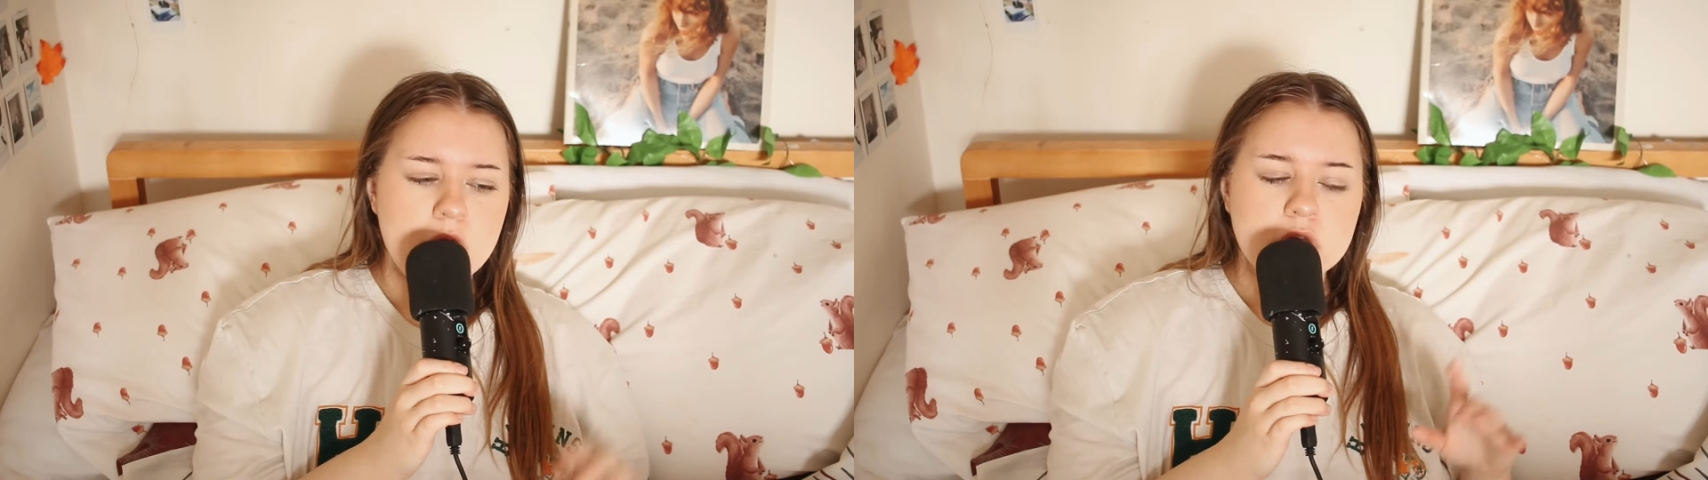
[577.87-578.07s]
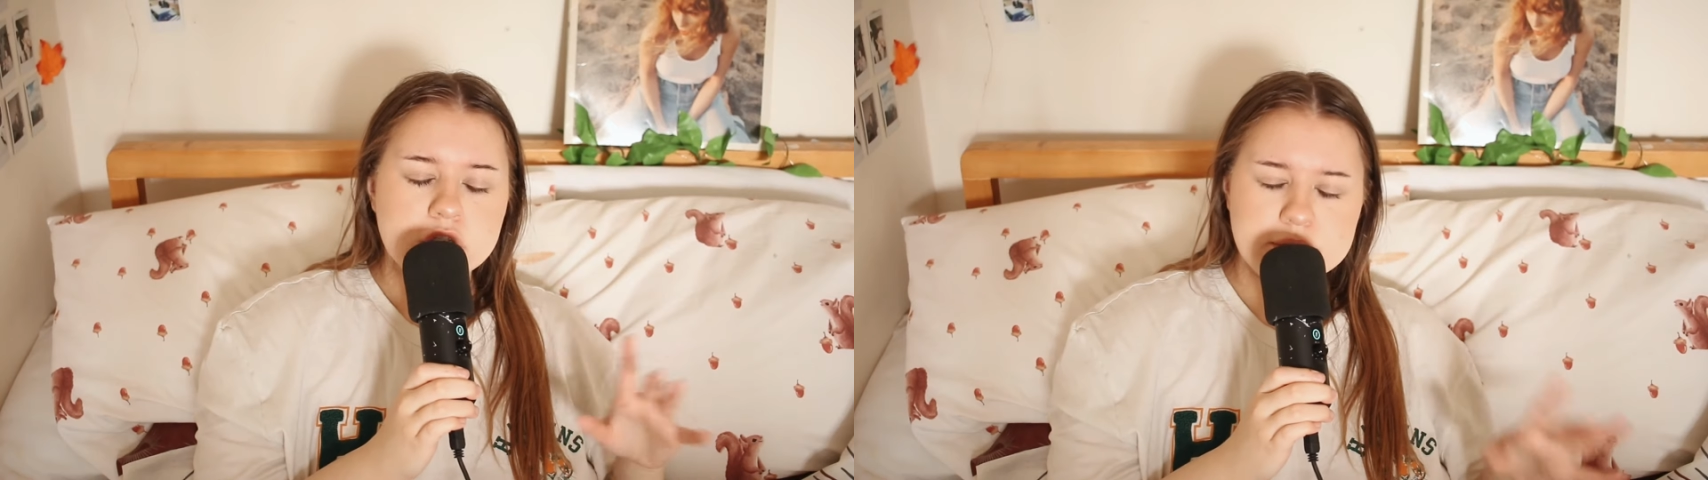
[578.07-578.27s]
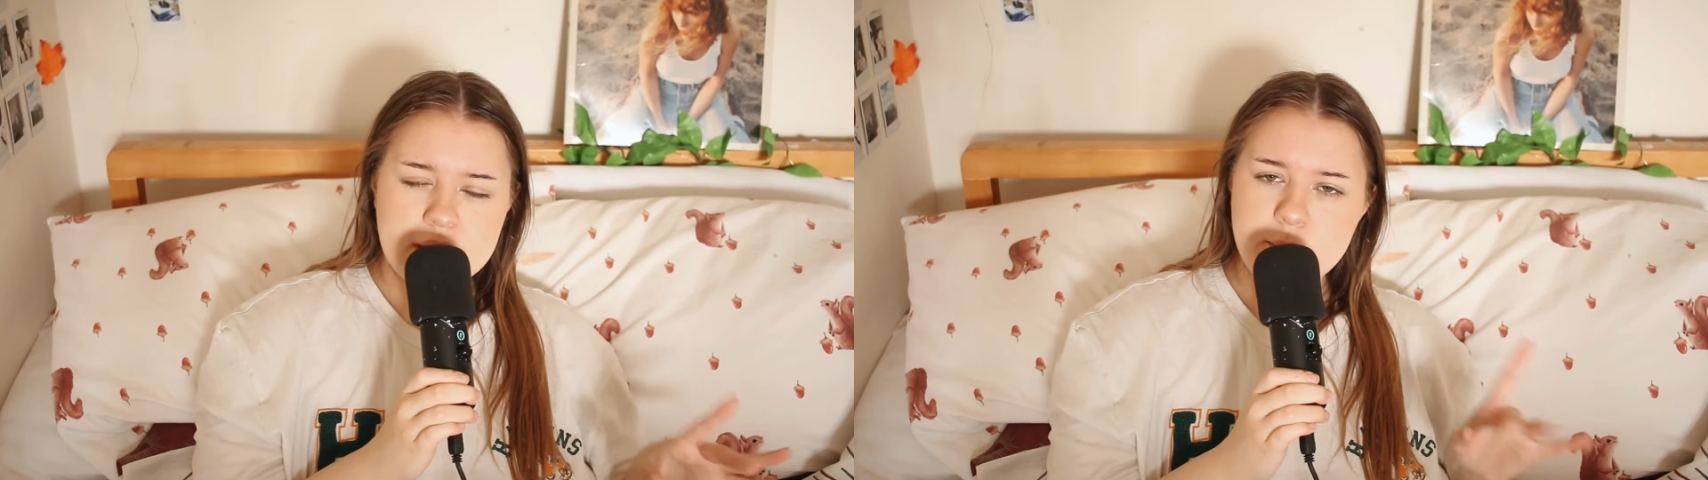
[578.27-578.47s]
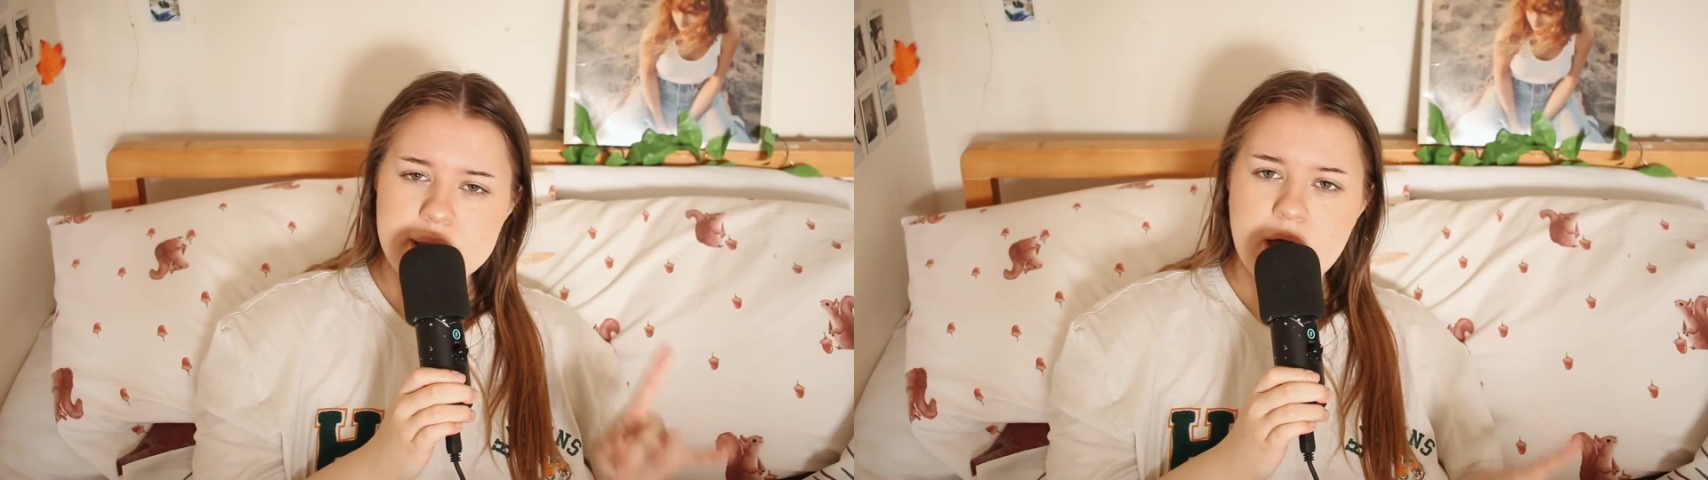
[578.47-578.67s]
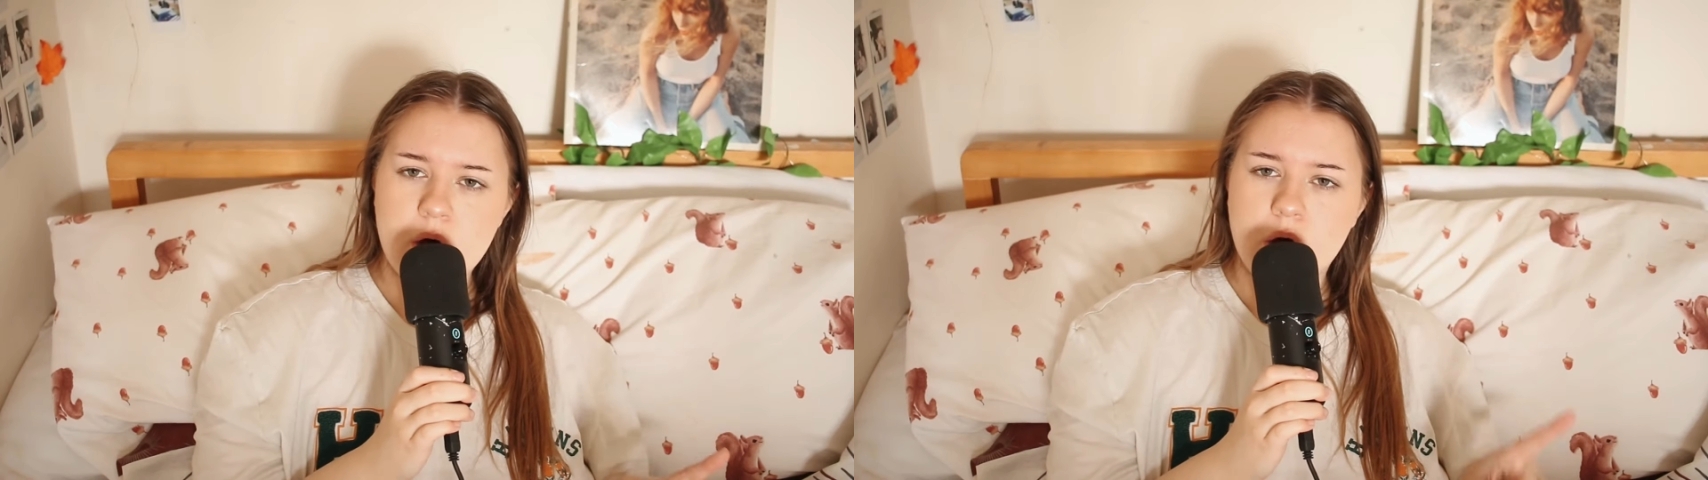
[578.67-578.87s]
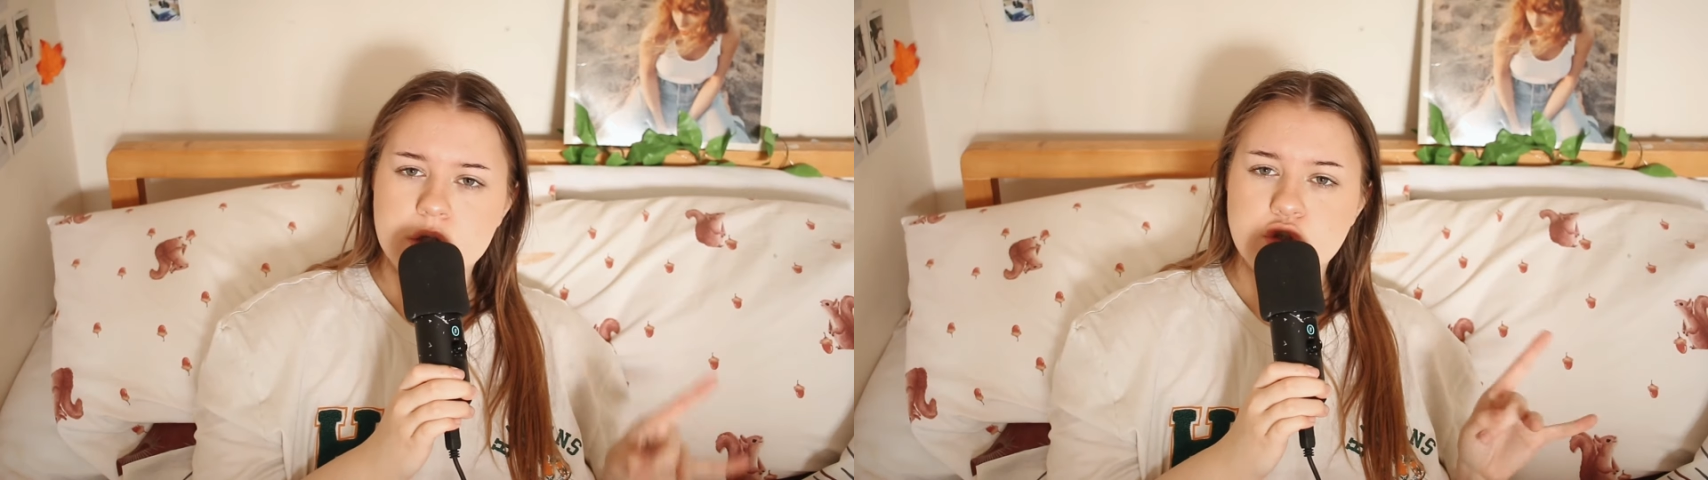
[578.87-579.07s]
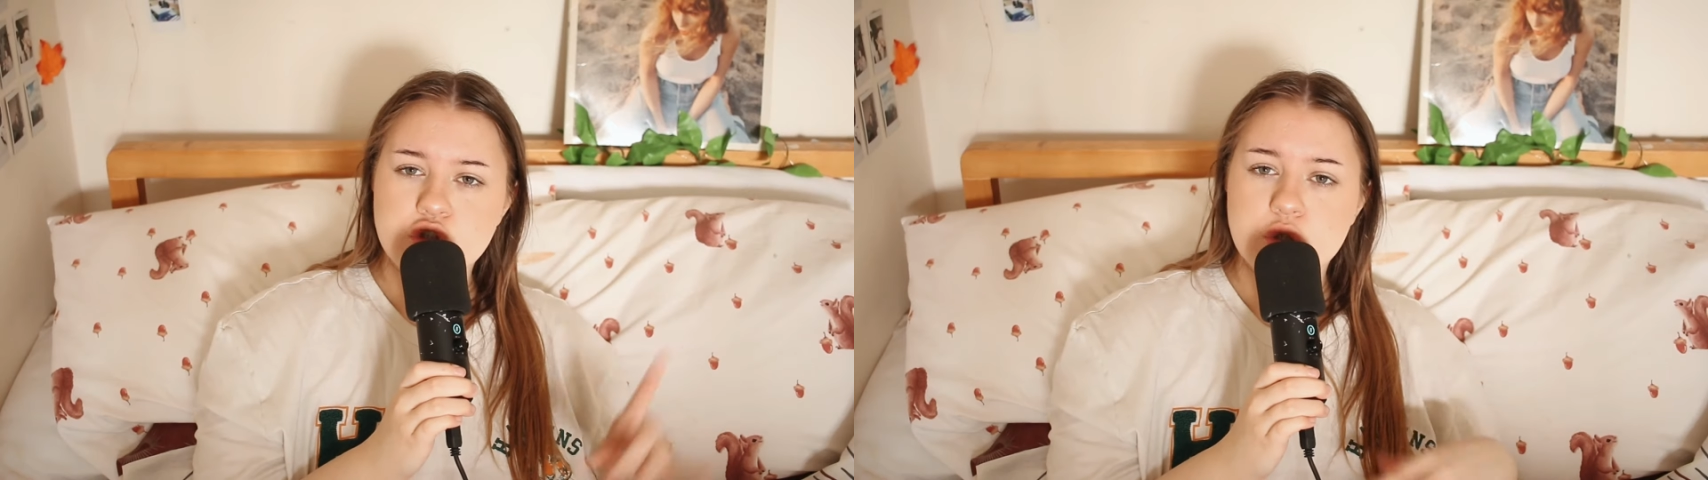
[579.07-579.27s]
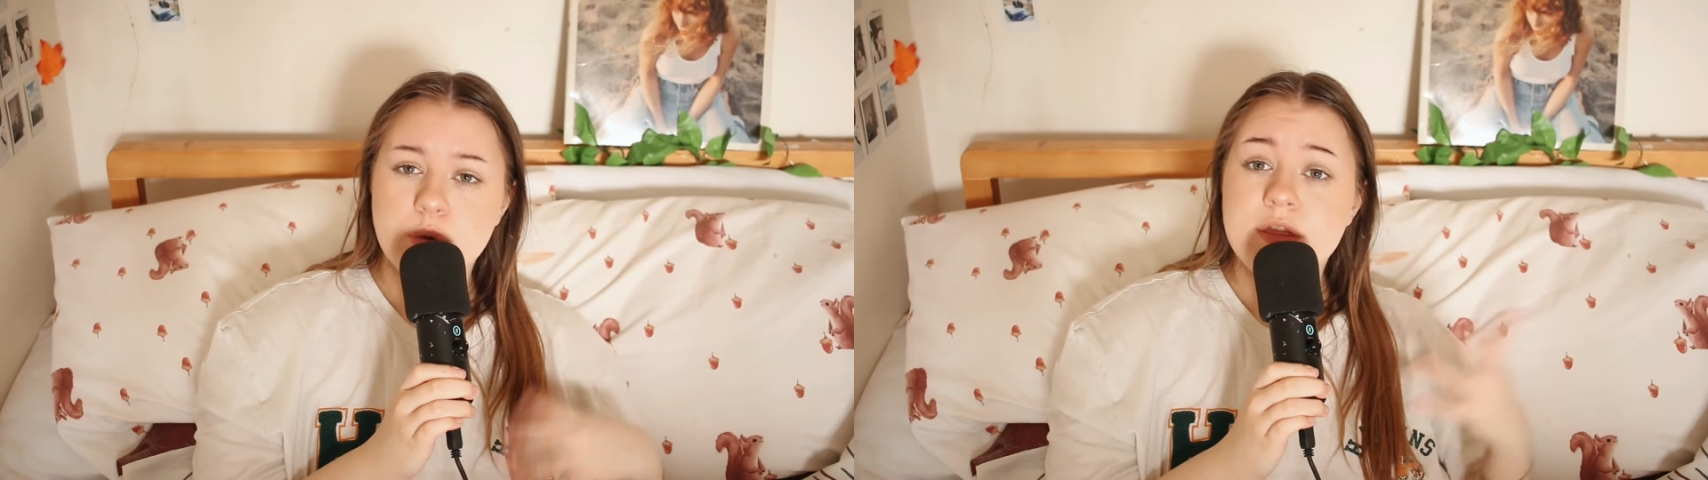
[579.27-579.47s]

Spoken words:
So then we get on to